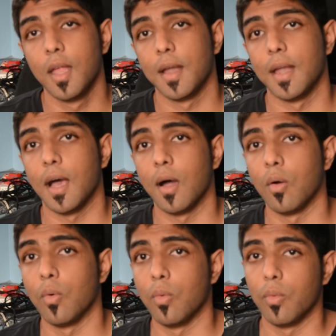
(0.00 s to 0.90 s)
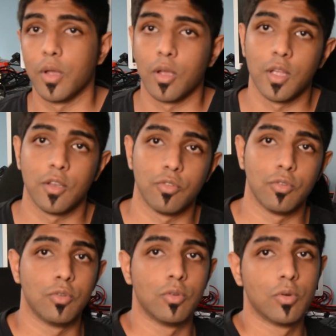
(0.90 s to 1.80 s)
Now we're going
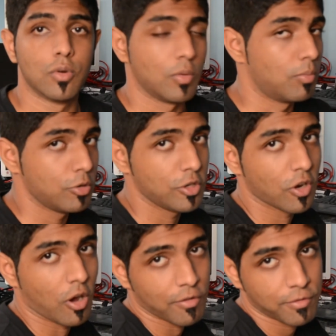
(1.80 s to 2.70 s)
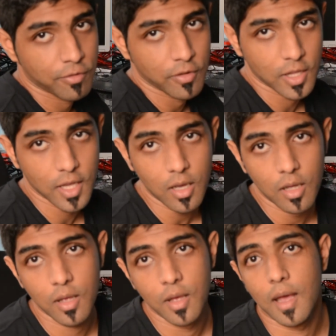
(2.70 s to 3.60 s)
to boot it off here,
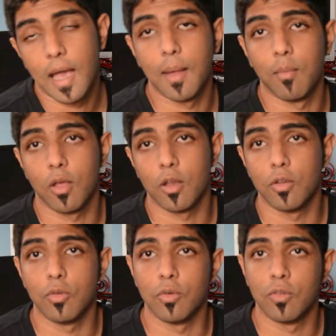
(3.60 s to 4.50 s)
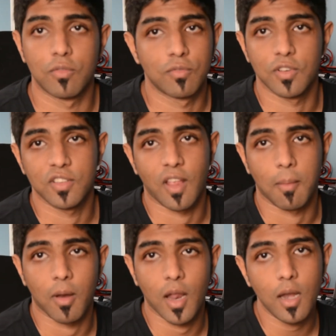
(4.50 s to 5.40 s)
and we're going to do first time
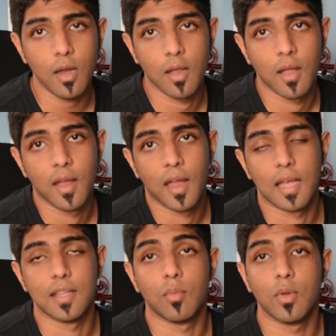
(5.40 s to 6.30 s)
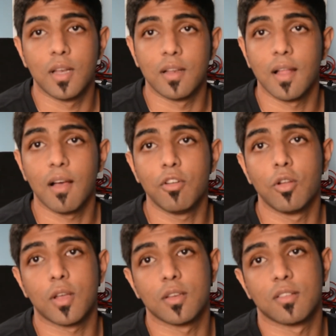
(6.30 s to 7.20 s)
run, and then we'll have a
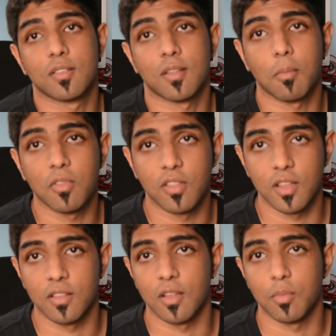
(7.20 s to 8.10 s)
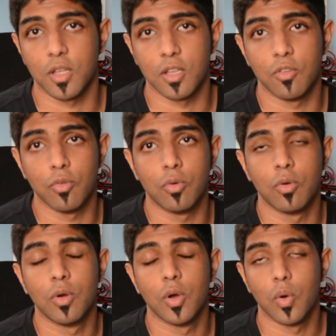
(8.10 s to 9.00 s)
look at some of the things that we can do
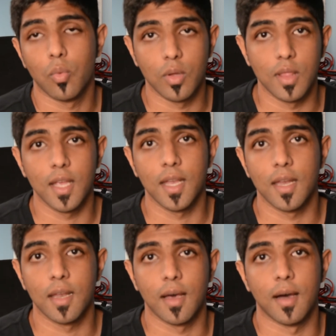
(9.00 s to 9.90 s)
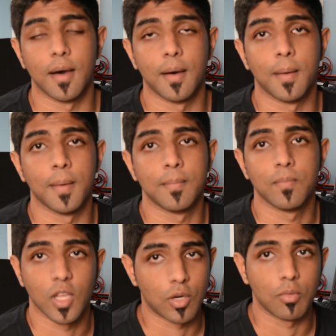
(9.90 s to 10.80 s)
within
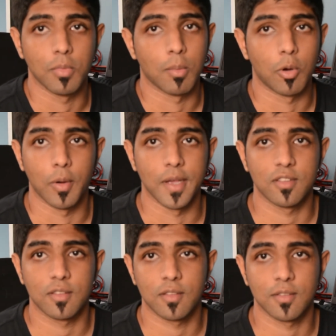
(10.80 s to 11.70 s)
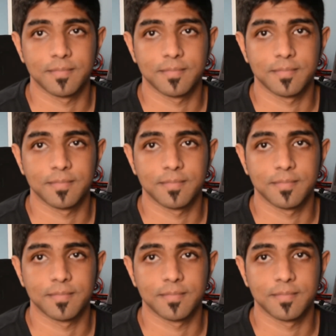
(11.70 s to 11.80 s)
the Chromium OS.